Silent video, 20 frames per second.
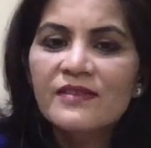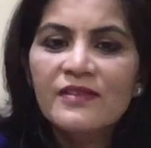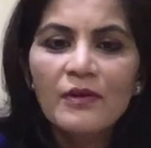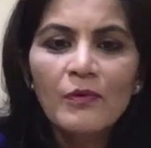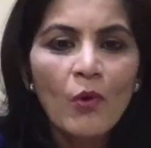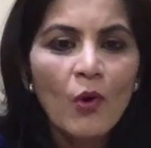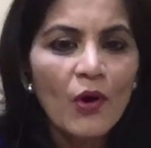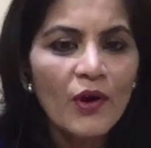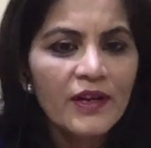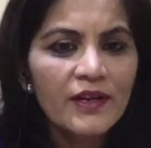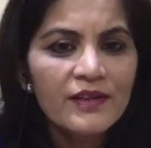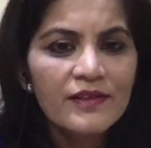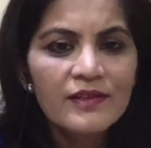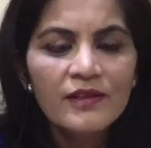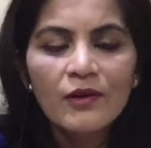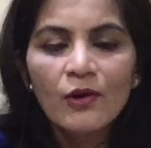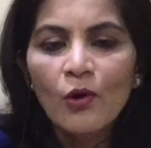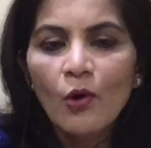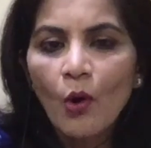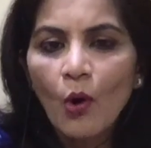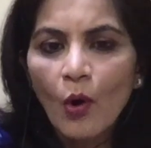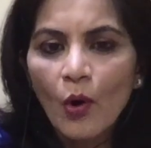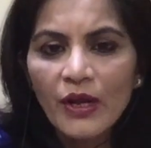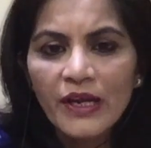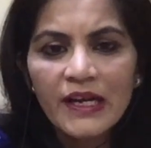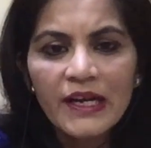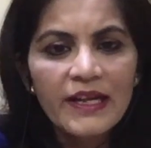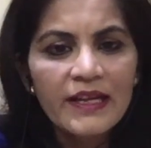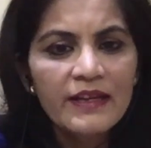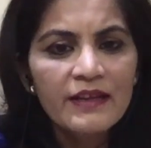avoid
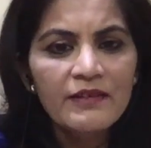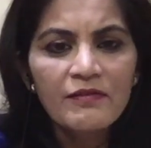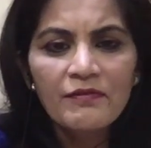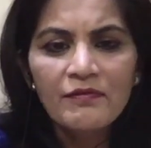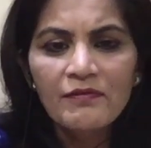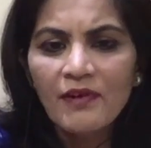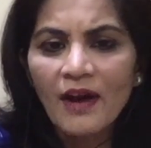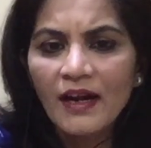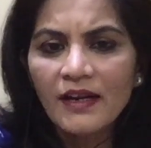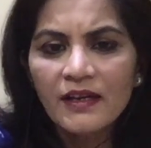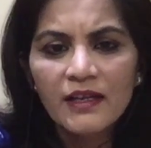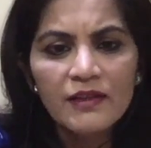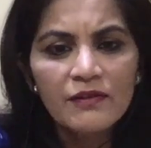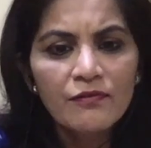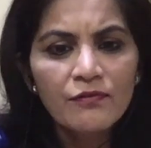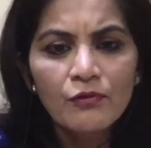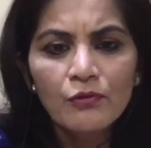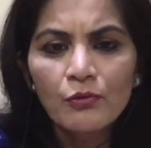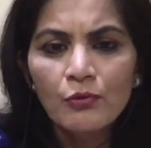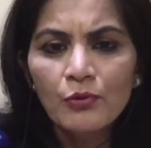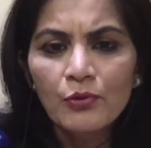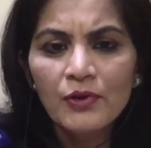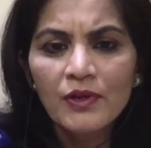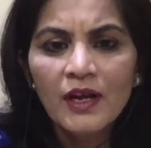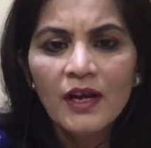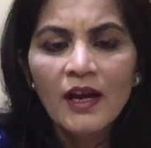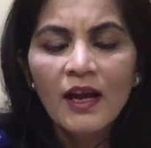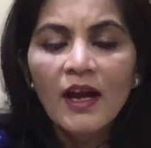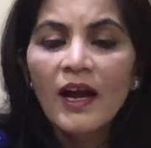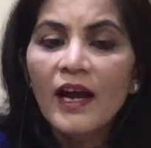oily, fatty food
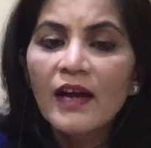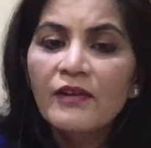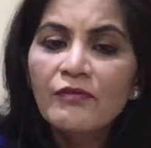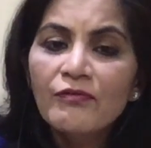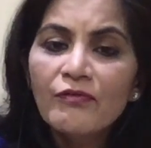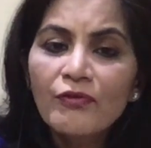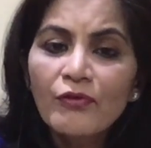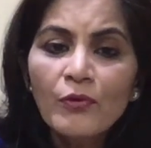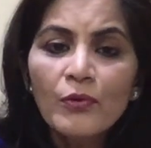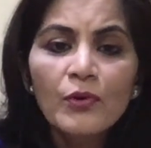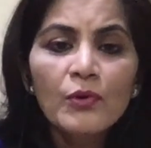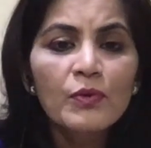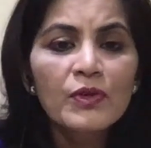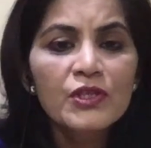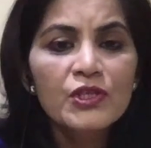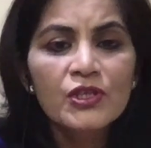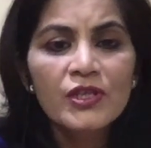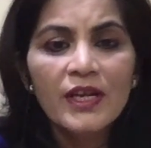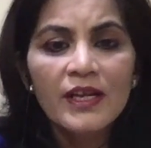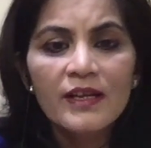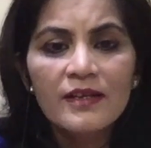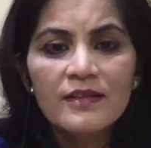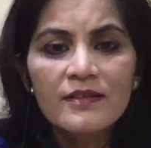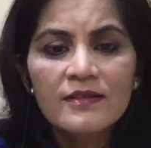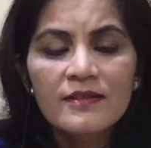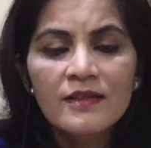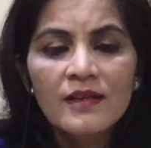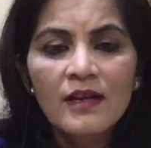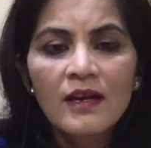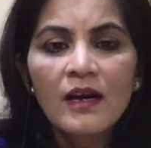and food which takes
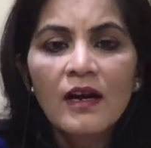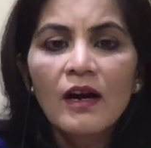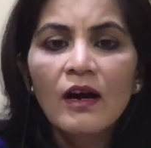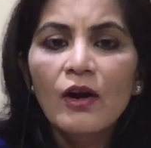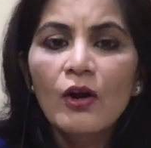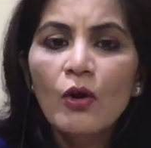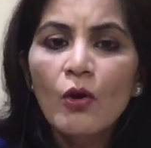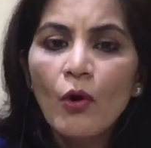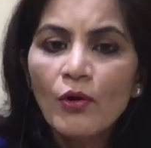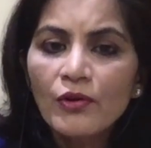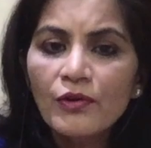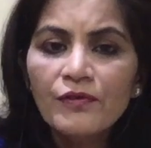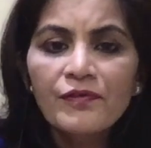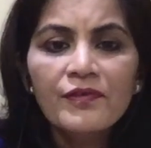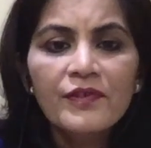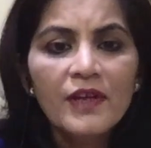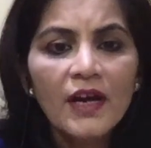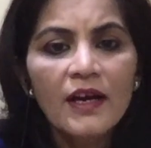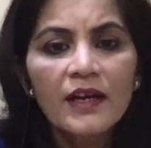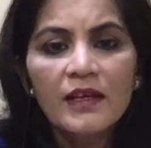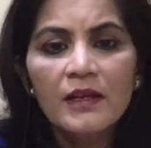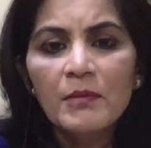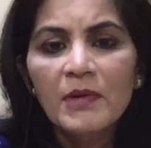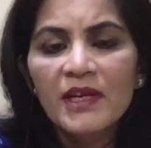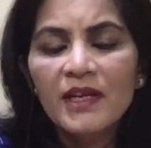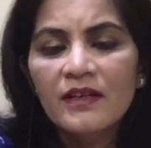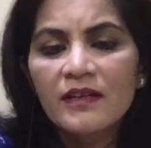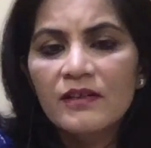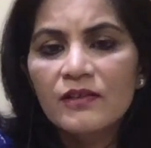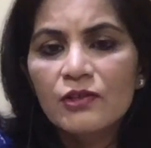a lot of time and
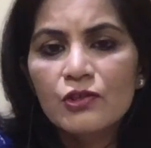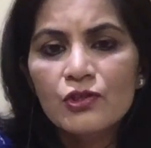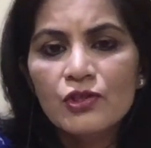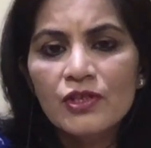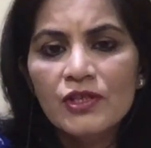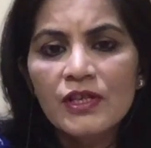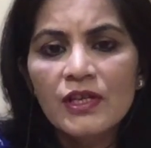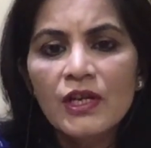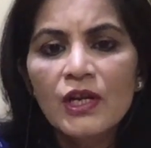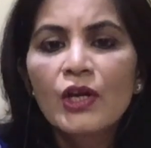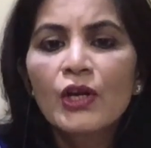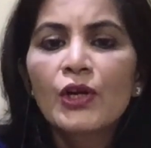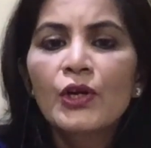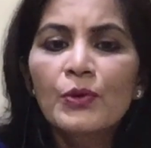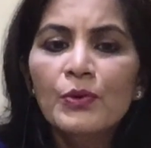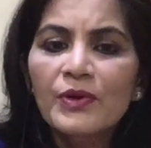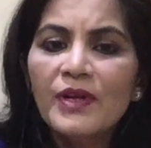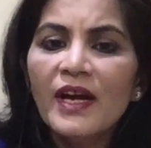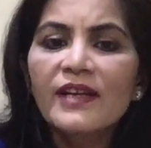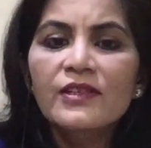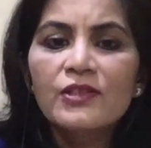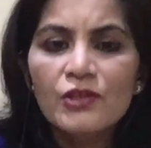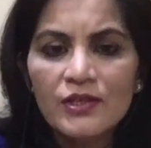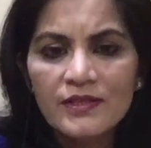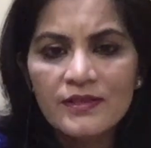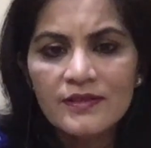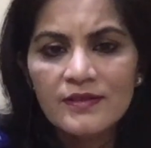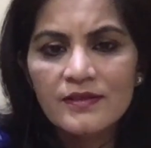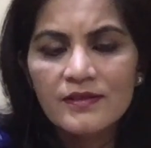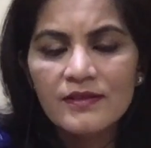energy to
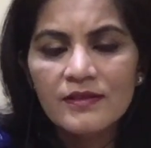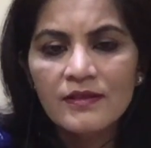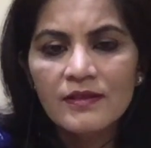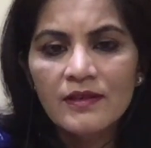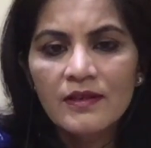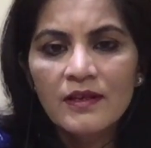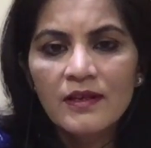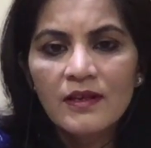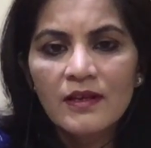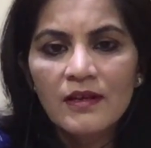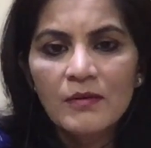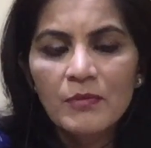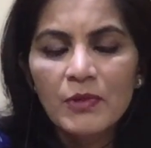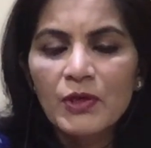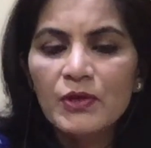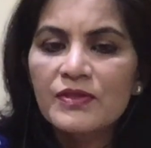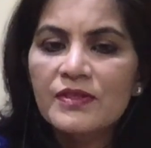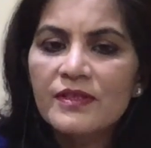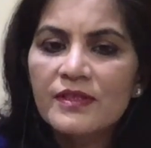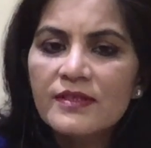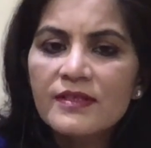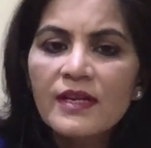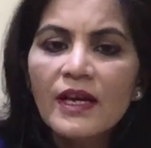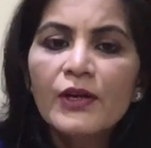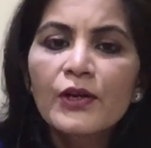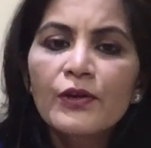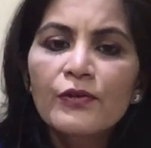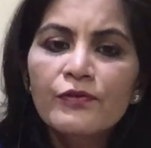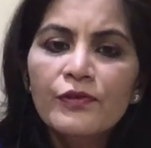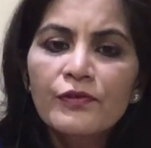digest. Because this
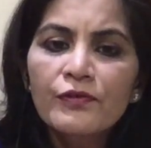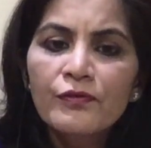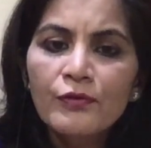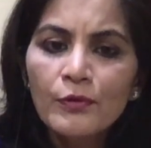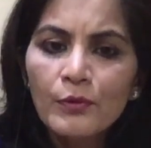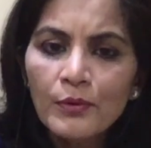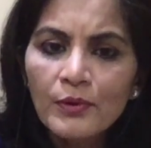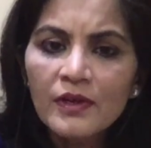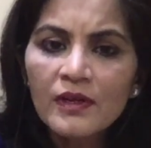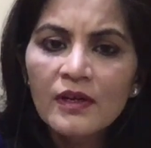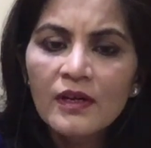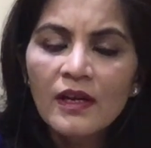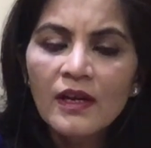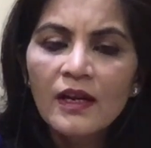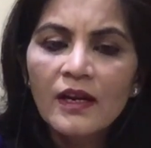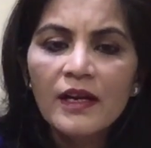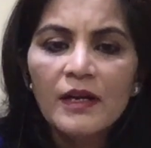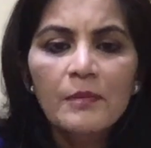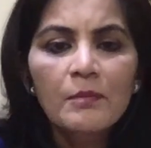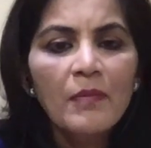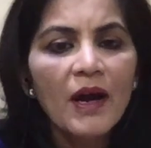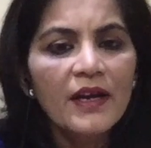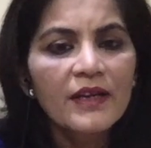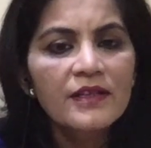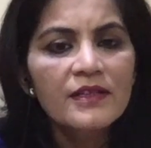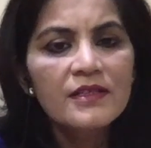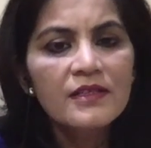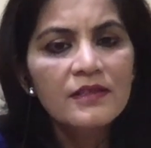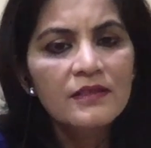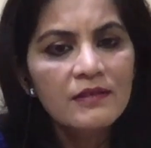kind of food, it
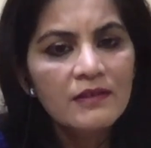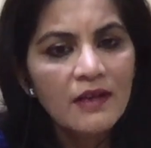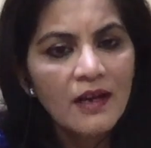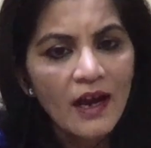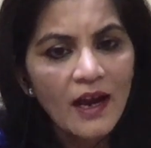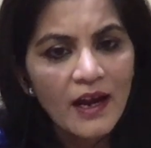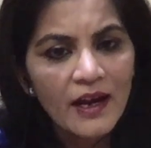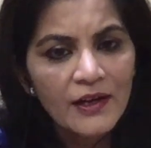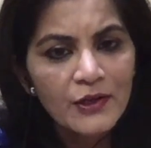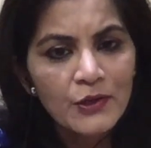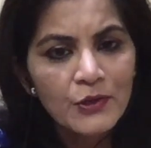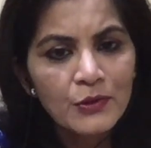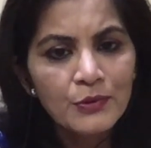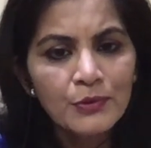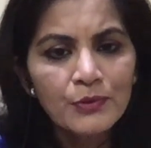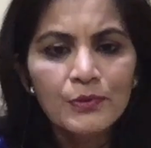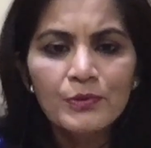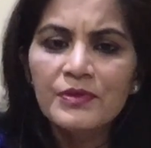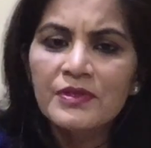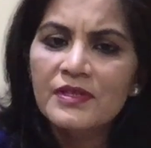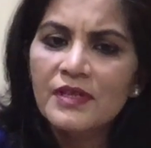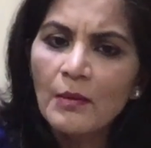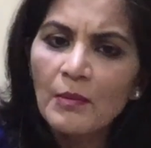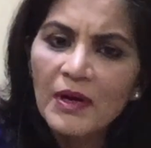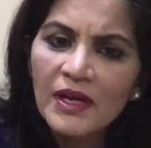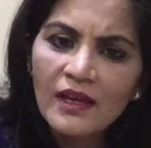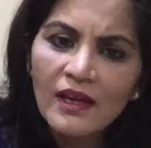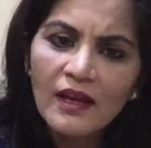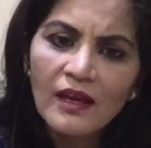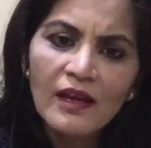might add to
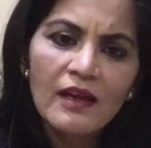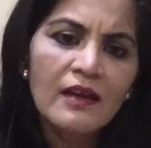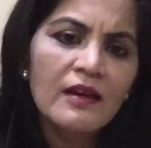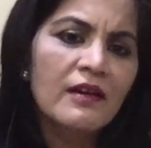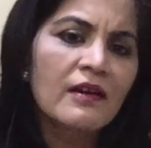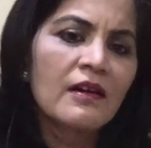stomach ache,